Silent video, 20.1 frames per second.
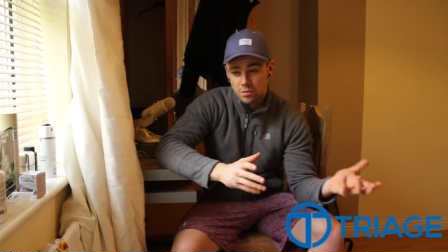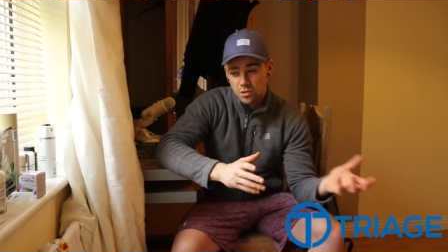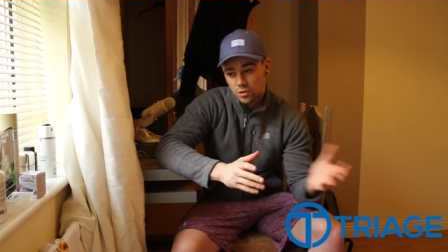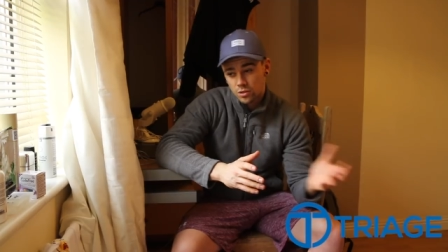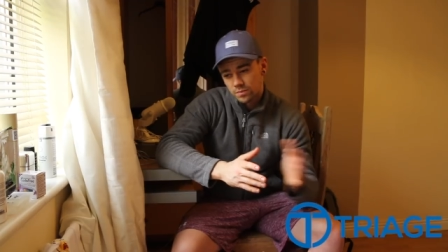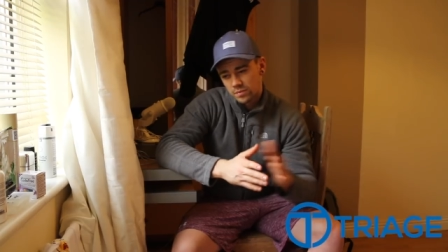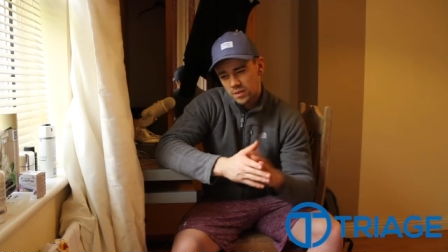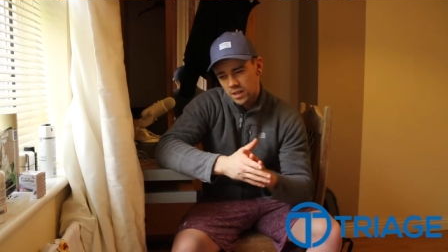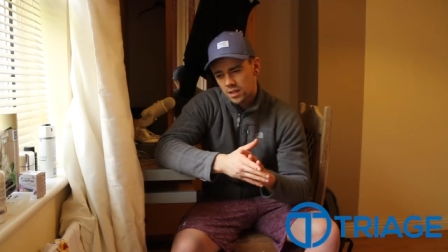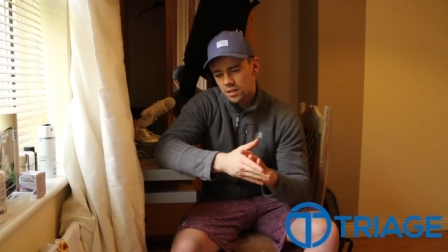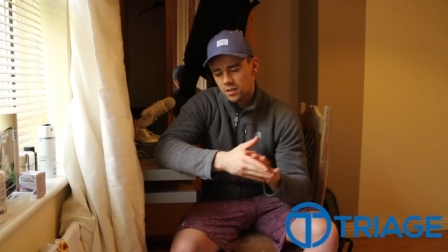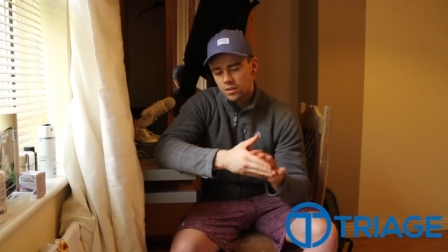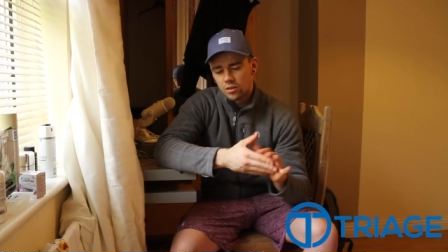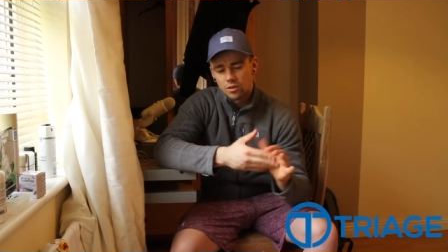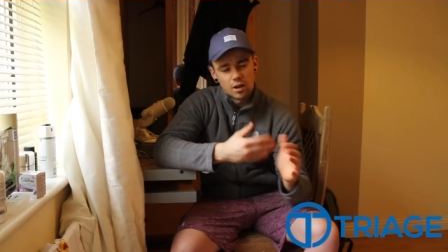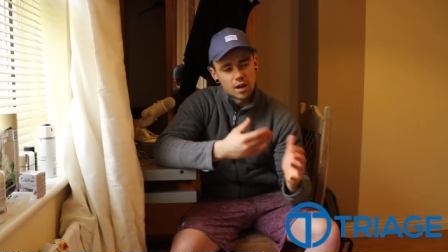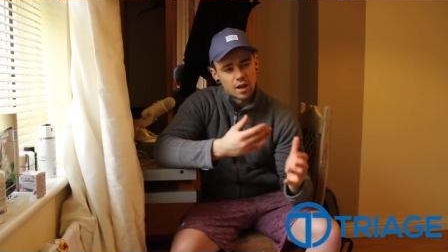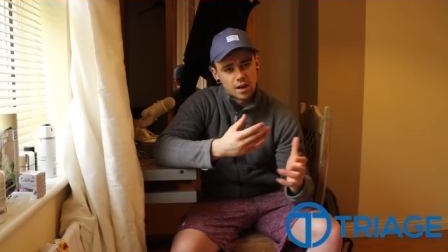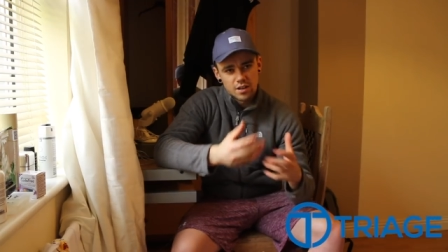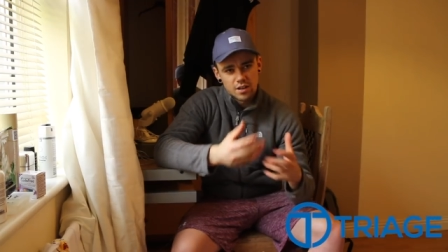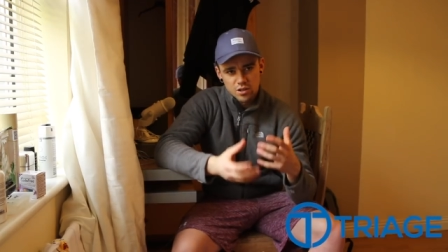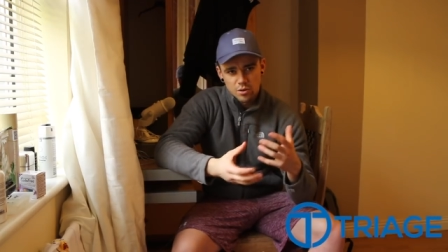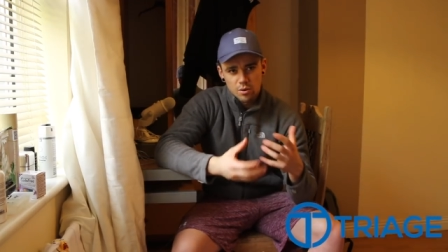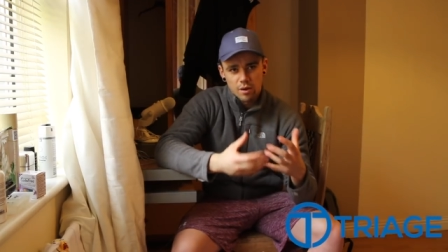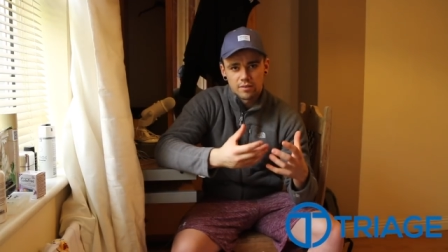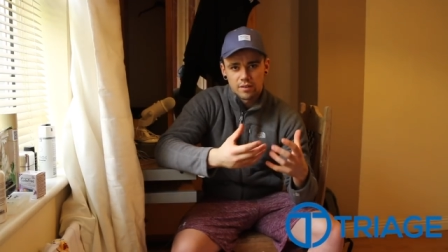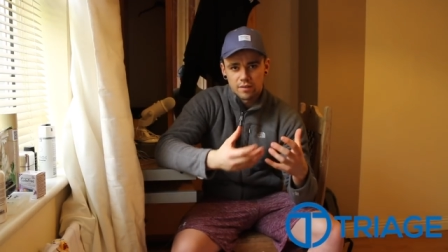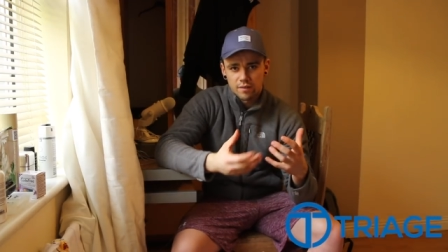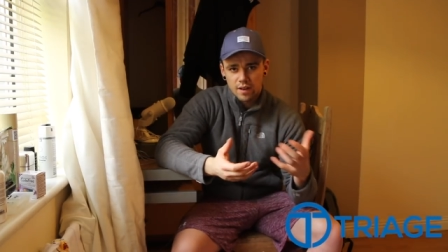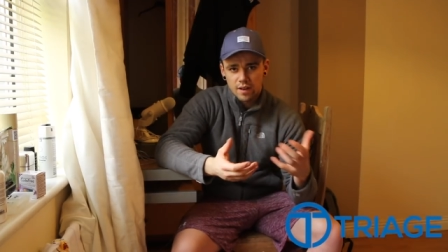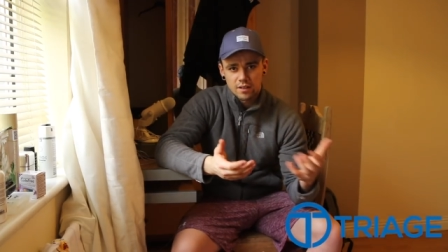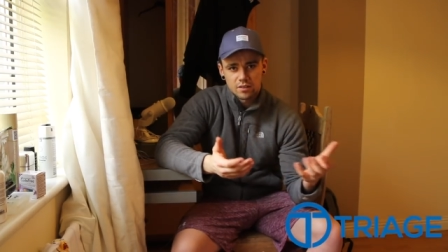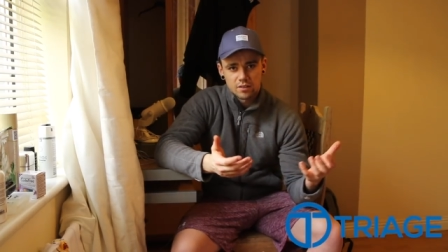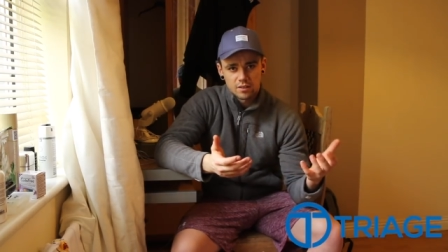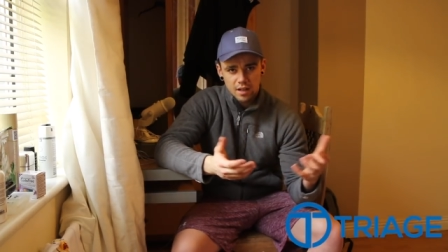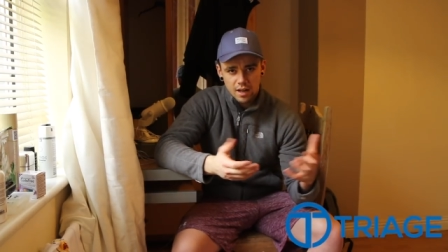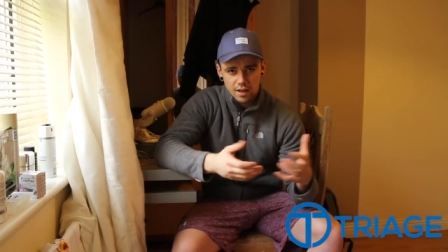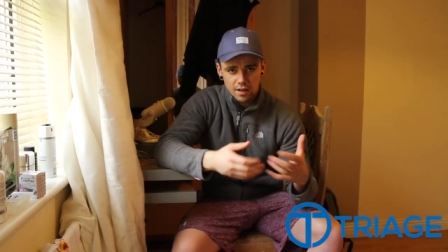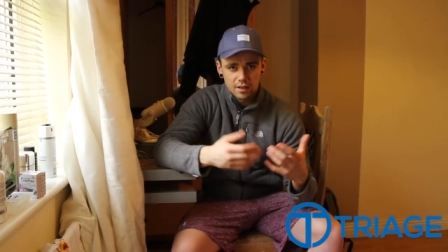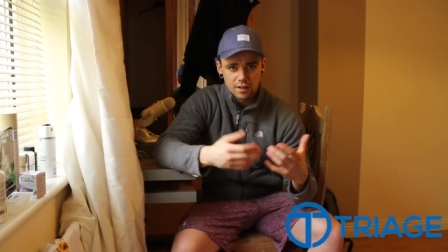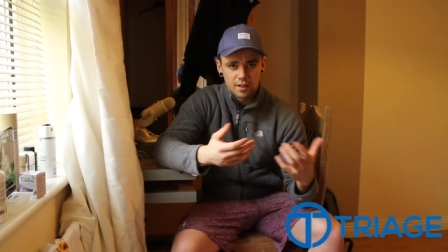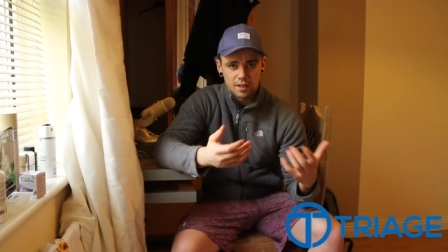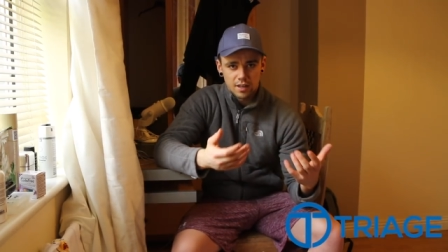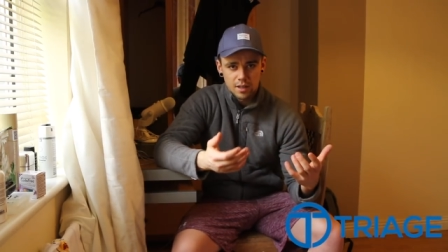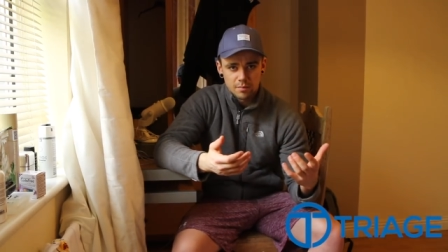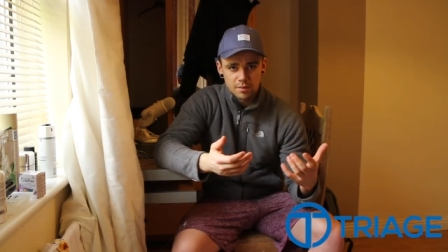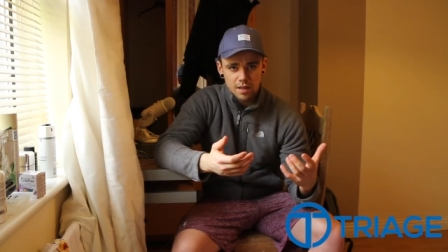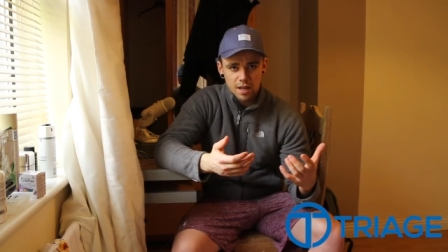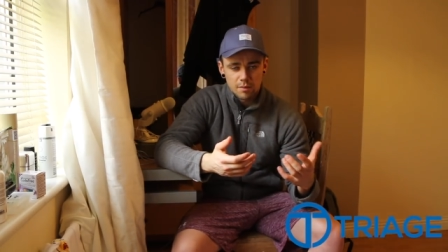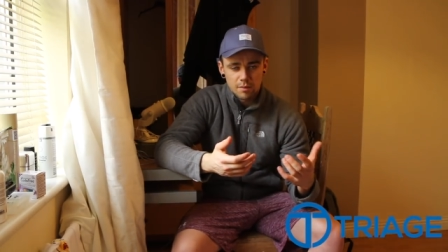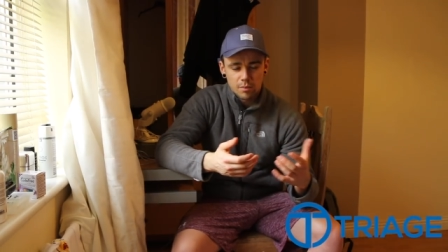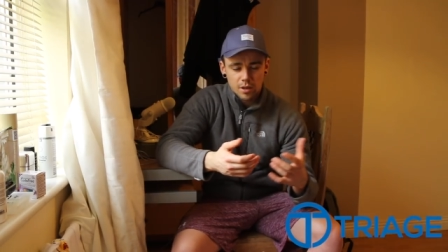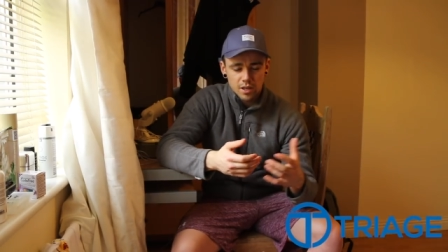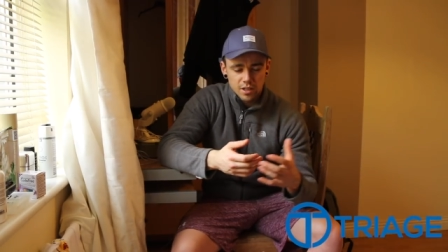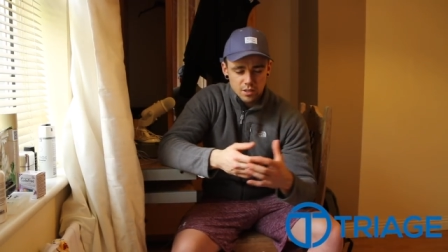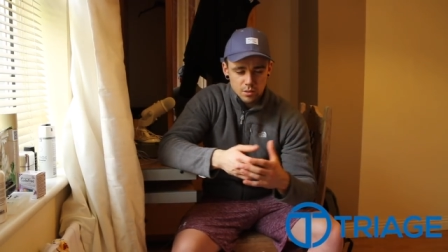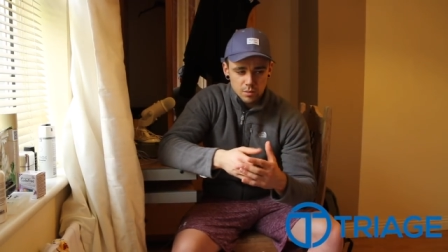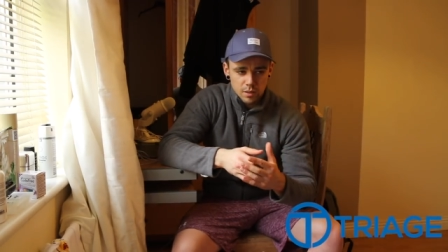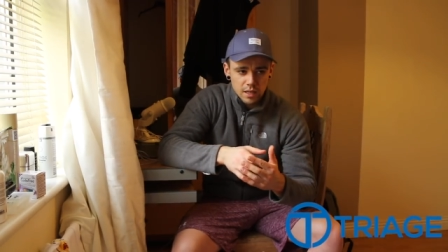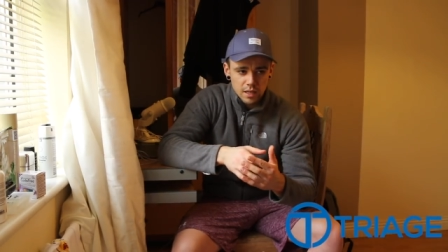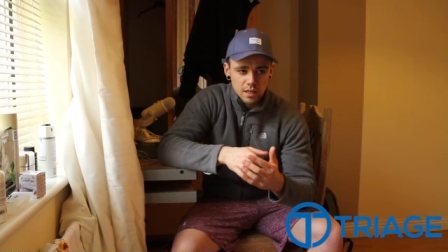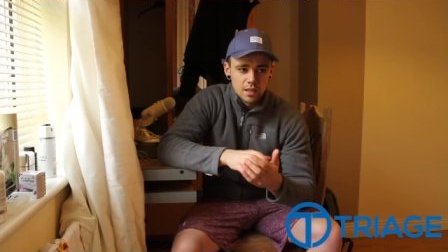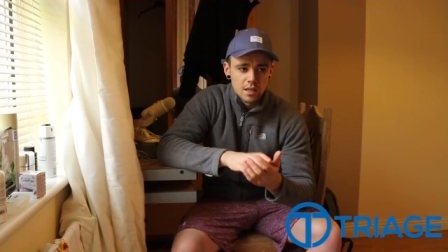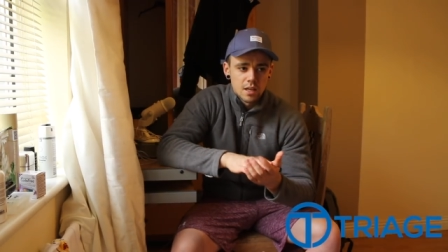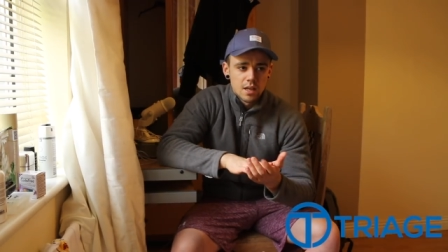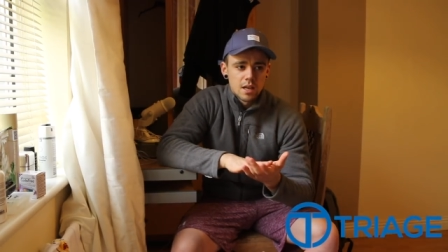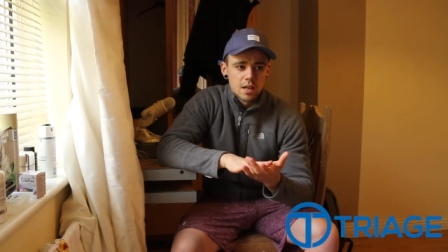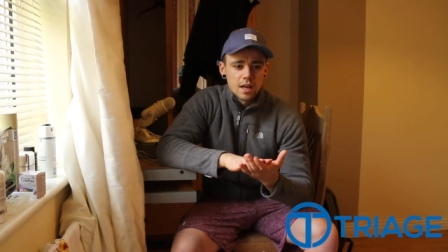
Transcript: So, you know, I, I do have to factor that in and keep that in mind as well